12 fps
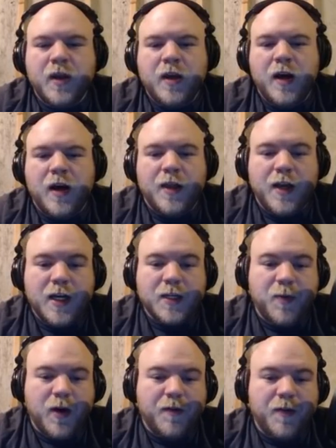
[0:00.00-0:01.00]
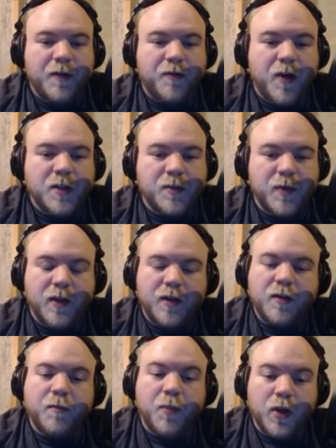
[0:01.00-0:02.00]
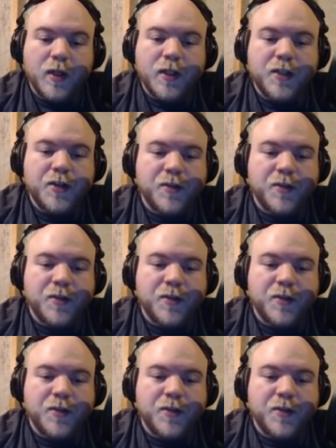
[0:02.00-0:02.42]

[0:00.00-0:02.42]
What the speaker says: The next part of it, Frost Bullet,